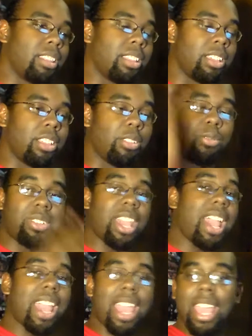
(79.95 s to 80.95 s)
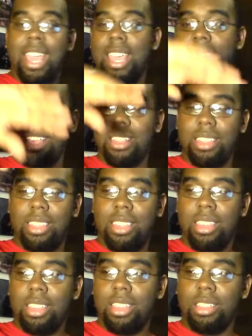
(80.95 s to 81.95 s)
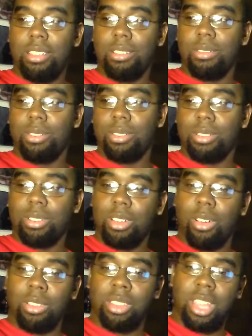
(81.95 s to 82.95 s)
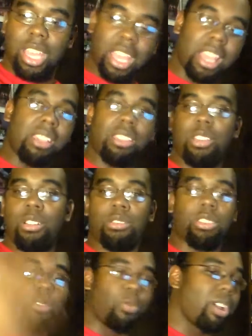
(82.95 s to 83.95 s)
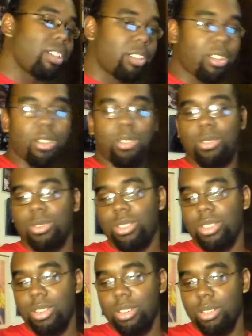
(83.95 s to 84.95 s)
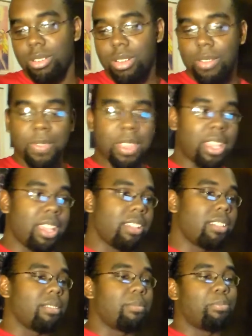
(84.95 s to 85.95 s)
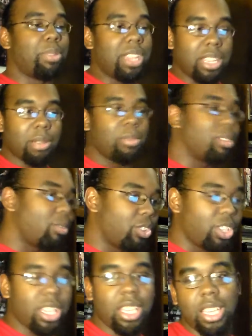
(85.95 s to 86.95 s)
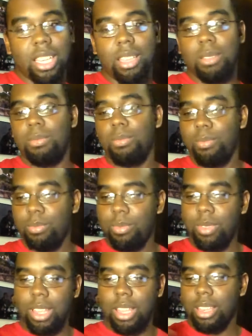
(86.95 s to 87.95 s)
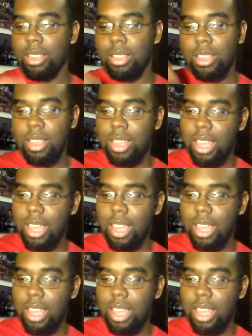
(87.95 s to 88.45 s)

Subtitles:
the UK. He's on the East Coast, the West Coast. He's in PWG and